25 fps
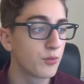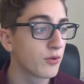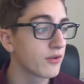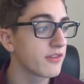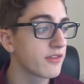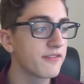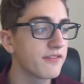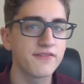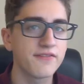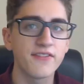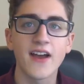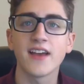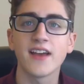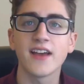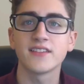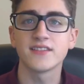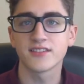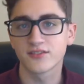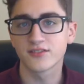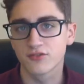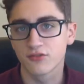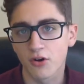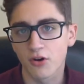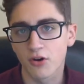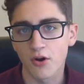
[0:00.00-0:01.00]
We're the
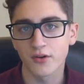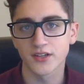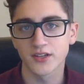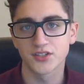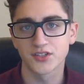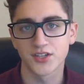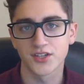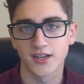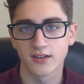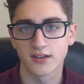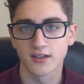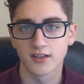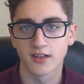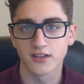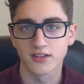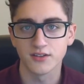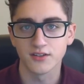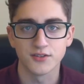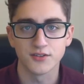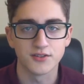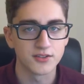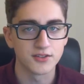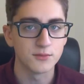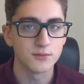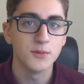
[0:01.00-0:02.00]
fastest growing channel on
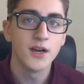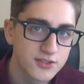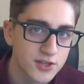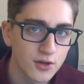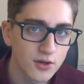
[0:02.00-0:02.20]
YouTube.